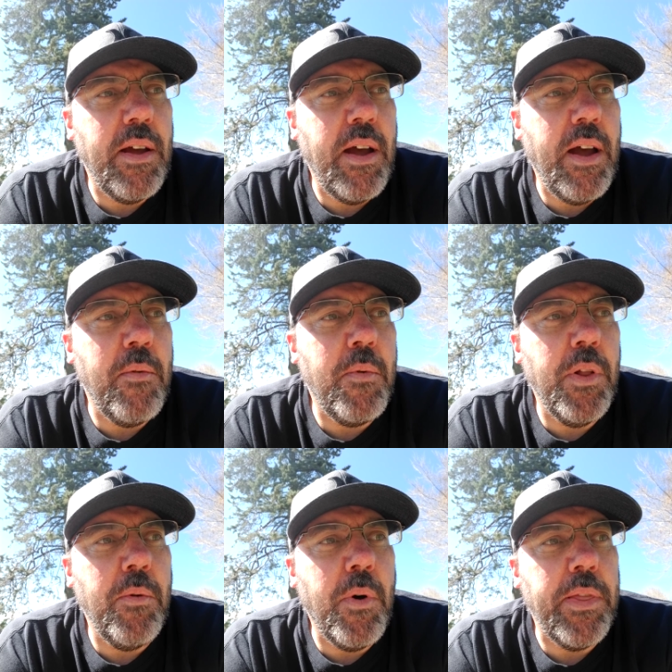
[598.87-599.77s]
I
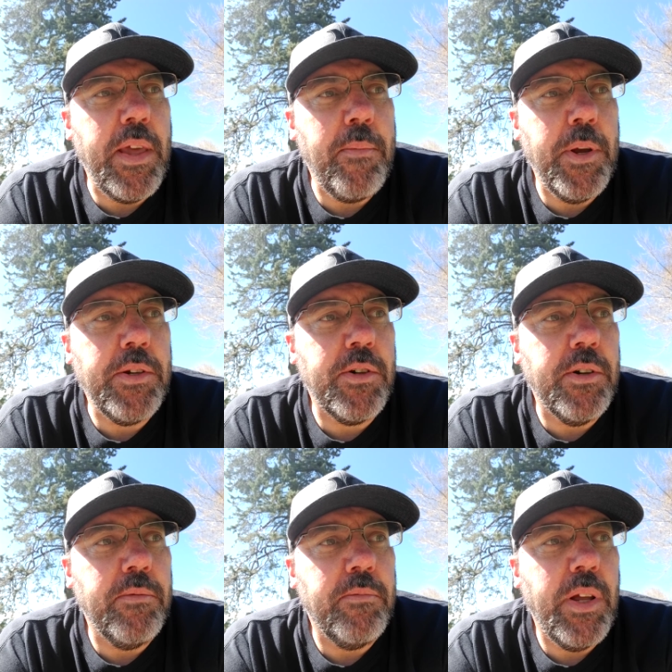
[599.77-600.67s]
really want that picture,
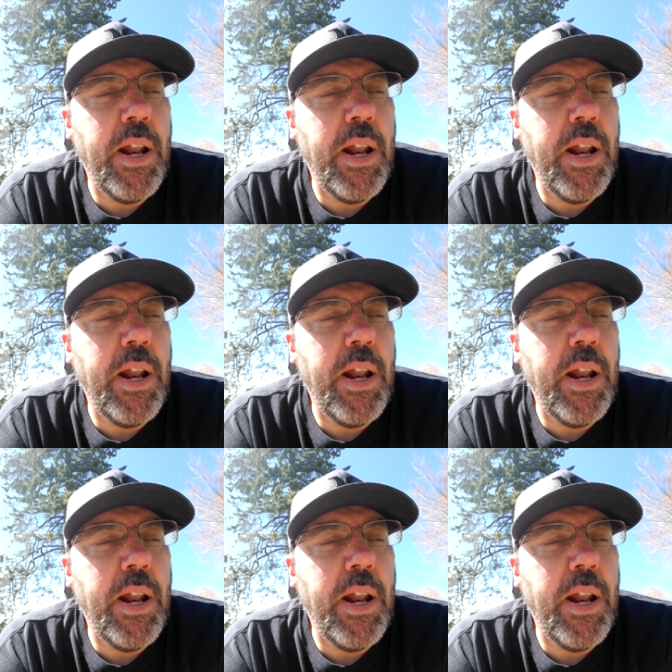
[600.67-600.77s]
and